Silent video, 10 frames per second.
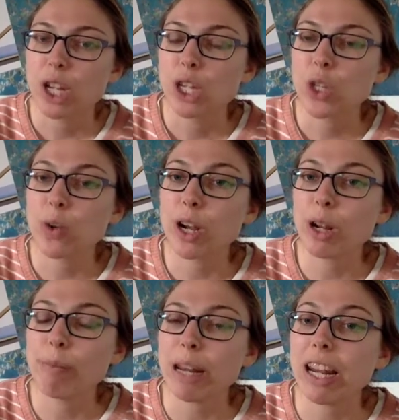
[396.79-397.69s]
So it
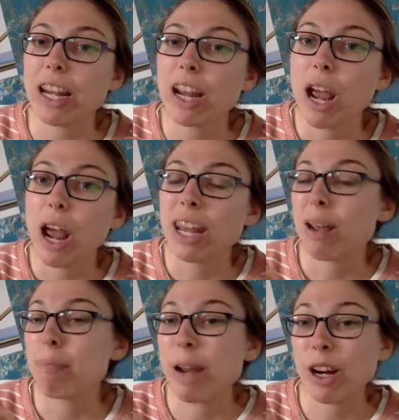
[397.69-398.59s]
could be like
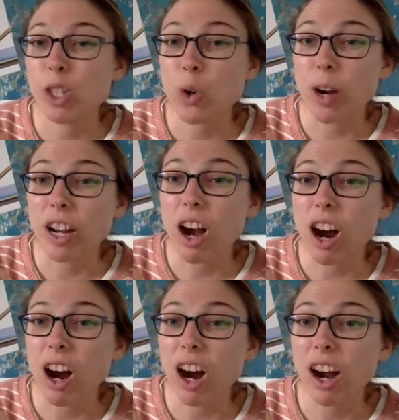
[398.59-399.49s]
a bigger toy
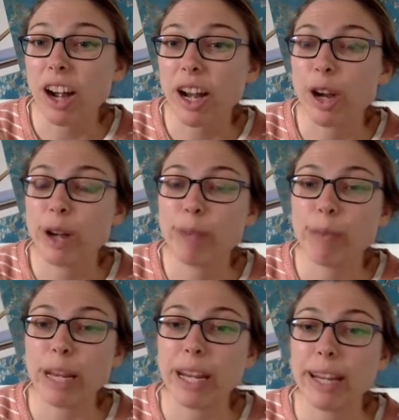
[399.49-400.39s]
car, it could
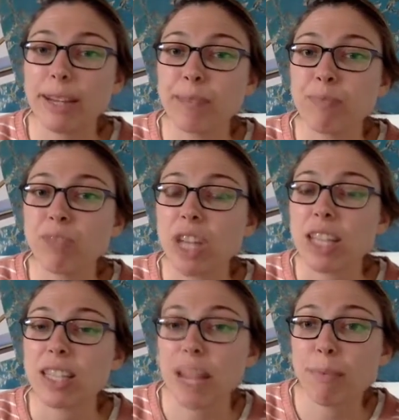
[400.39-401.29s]
be a
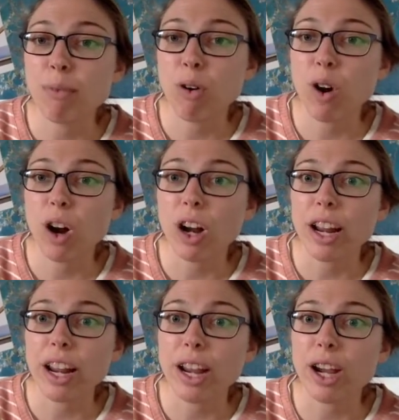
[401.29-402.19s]
skateboard,
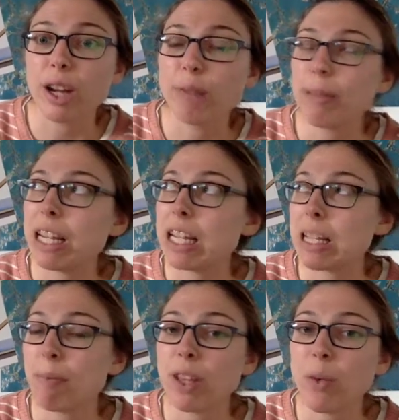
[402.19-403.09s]
it could be
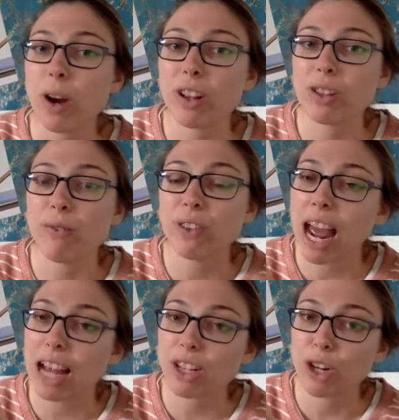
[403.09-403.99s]
something where it's a
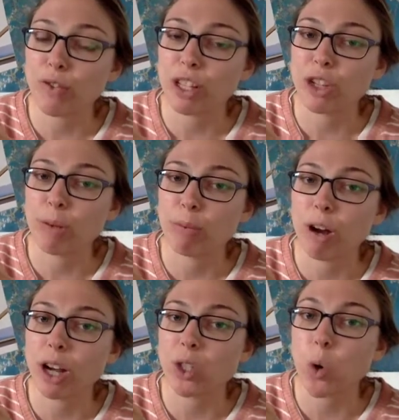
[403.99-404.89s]
flat surface you can
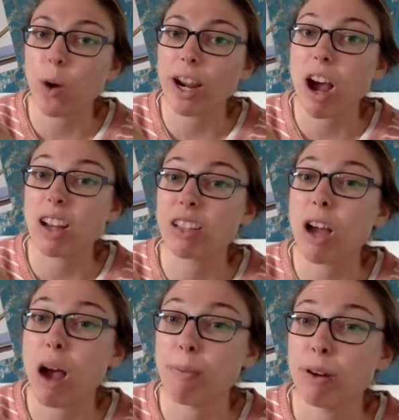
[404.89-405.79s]
put a toy on
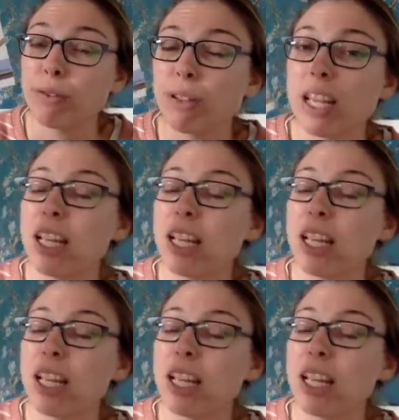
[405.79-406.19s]
top of.